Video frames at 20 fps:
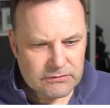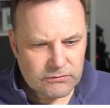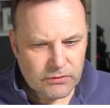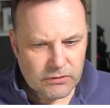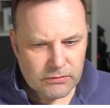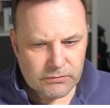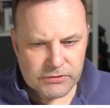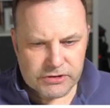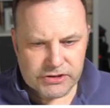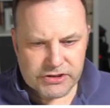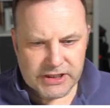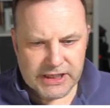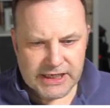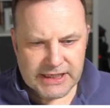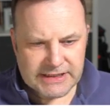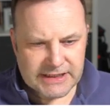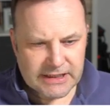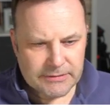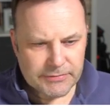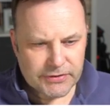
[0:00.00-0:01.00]
what was the
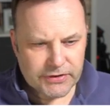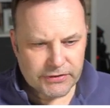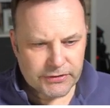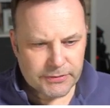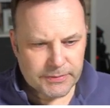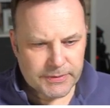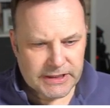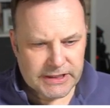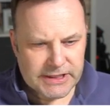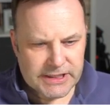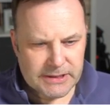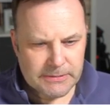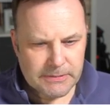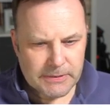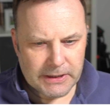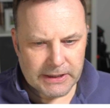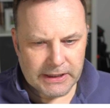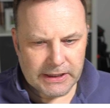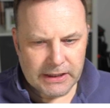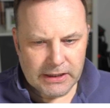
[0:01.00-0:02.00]
example on the
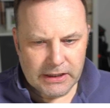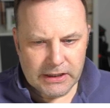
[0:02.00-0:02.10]
PCP?